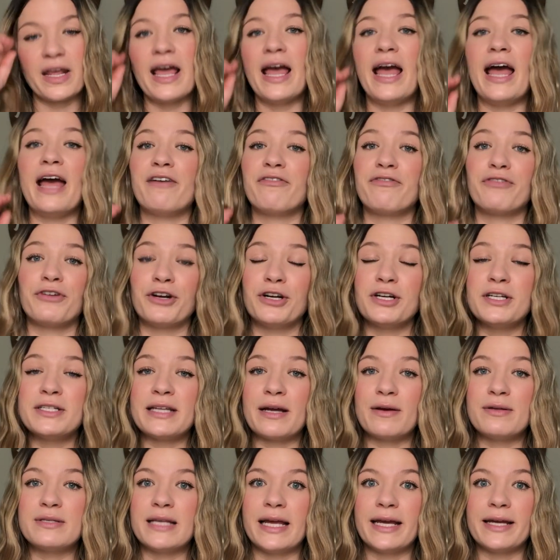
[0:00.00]
At first I
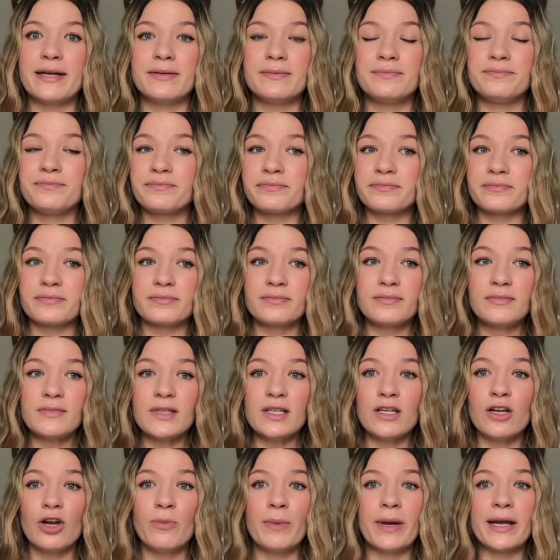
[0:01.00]
was like,
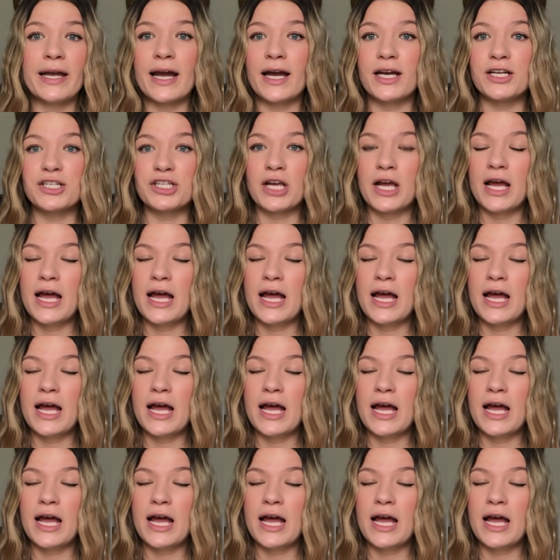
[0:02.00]
oh my gosh,